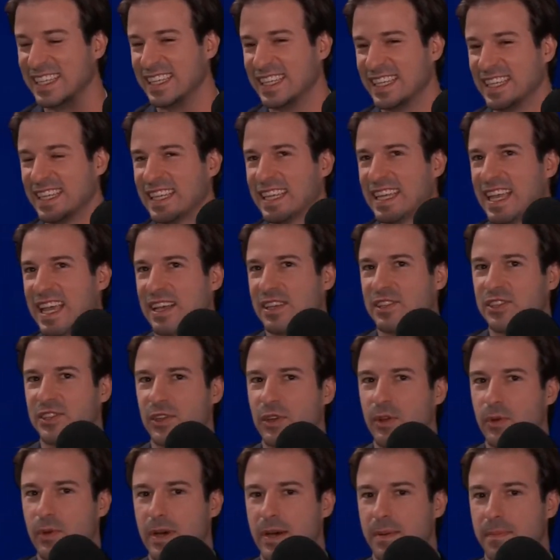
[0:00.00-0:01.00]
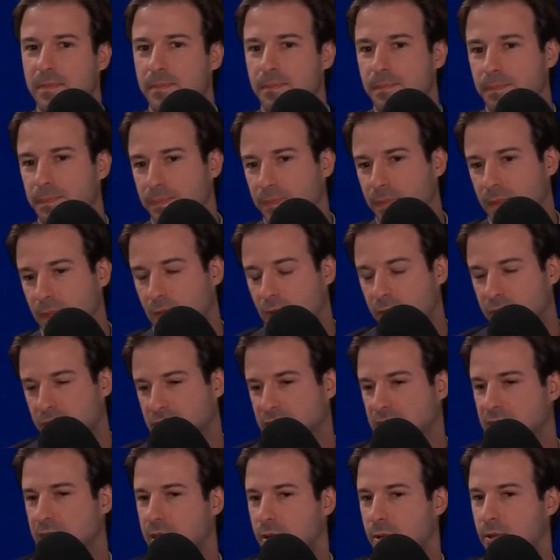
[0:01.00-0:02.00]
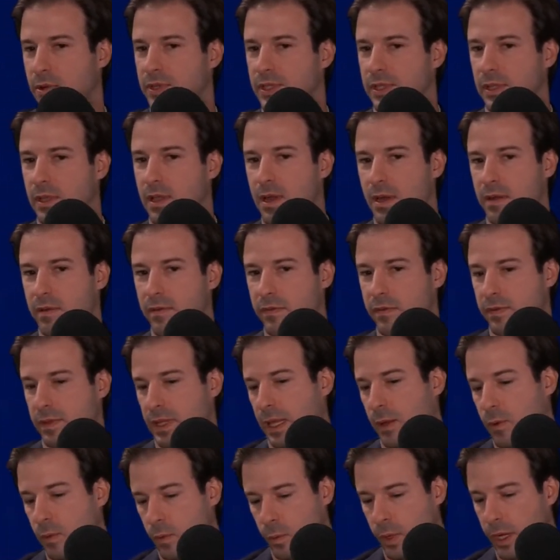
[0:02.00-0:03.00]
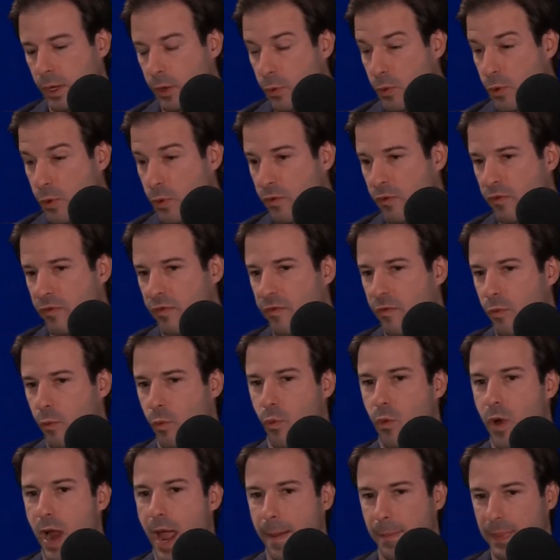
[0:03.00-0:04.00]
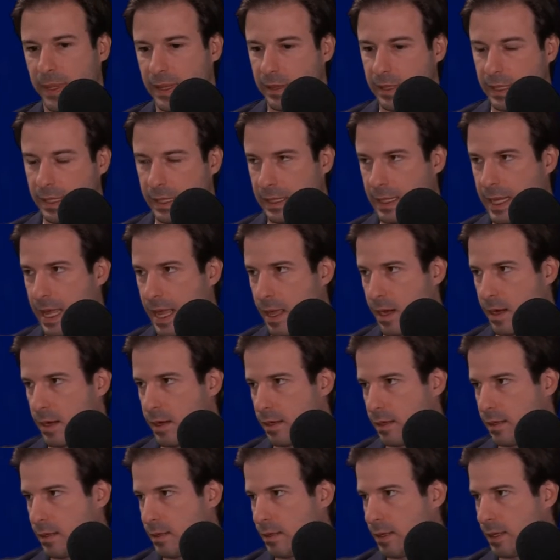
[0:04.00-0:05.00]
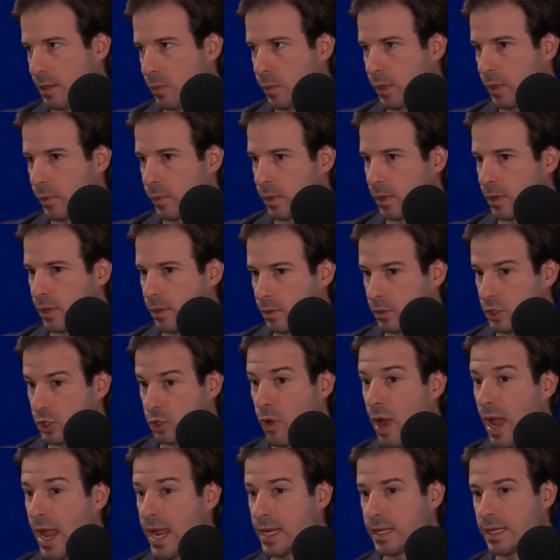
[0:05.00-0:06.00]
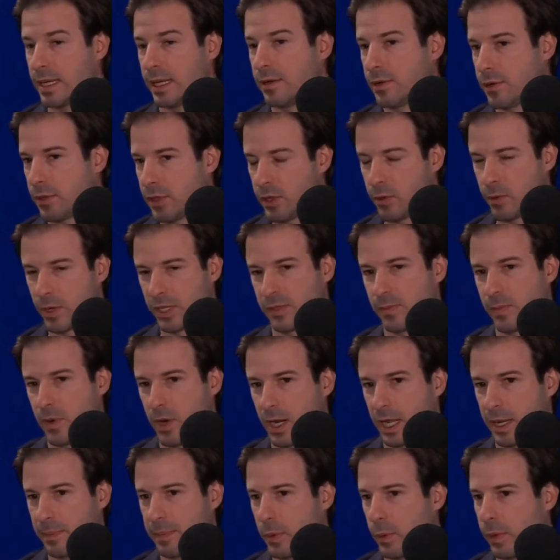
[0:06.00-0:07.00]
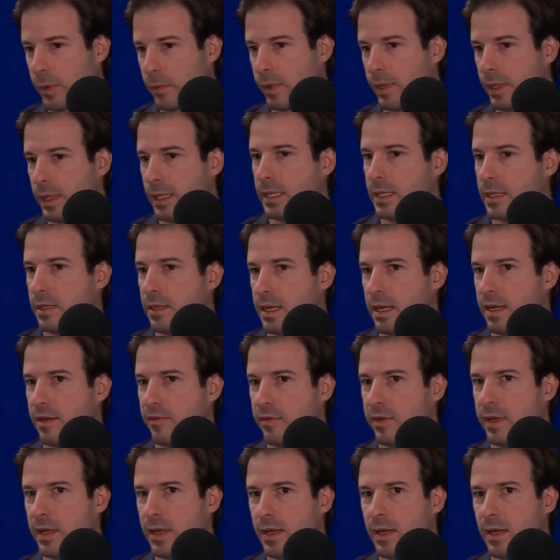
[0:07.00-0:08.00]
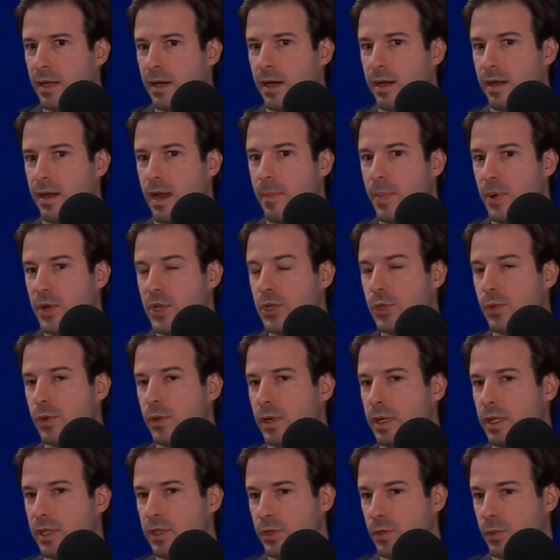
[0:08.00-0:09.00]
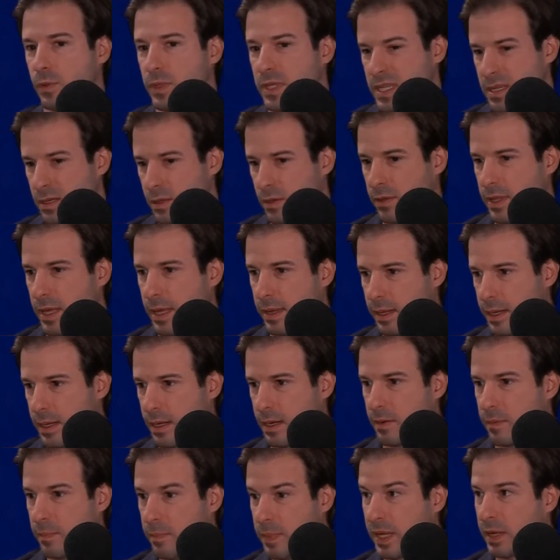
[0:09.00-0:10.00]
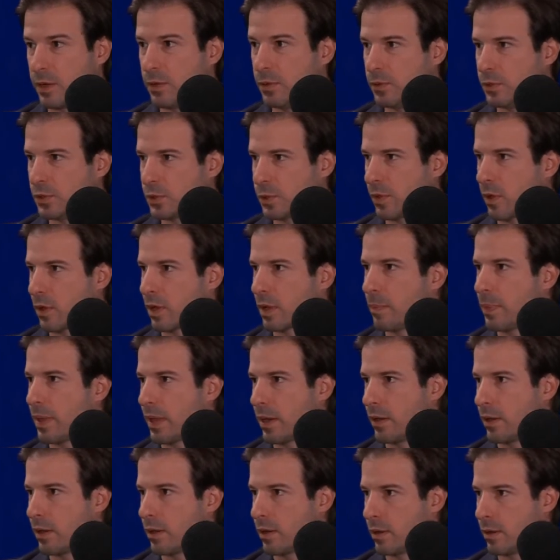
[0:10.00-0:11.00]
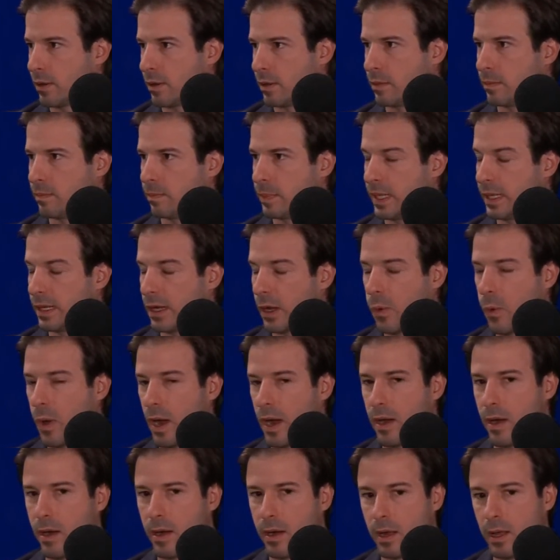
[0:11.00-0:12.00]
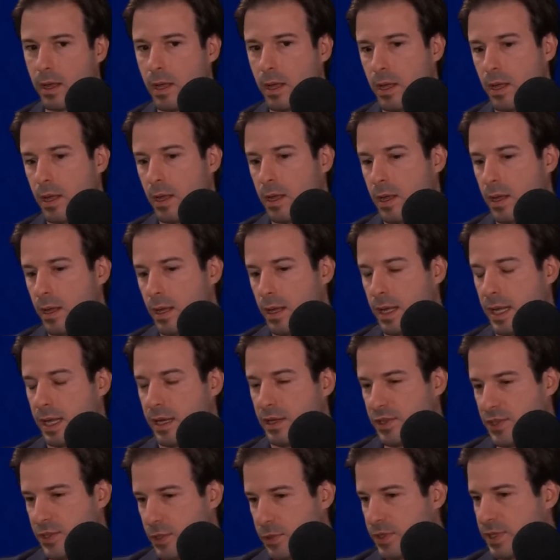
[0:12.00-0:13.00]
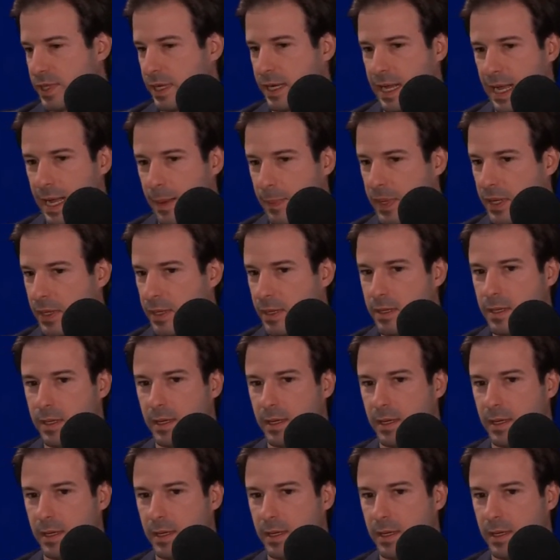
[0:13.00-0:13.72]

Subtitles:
Yeah, so obviously there was a lot of, we grew rapidly in Canada, and we were trying to enter the US market, but we really didn't have an opportunity to until that kind of big news with our competitor and being acquired. And as soon as that happened,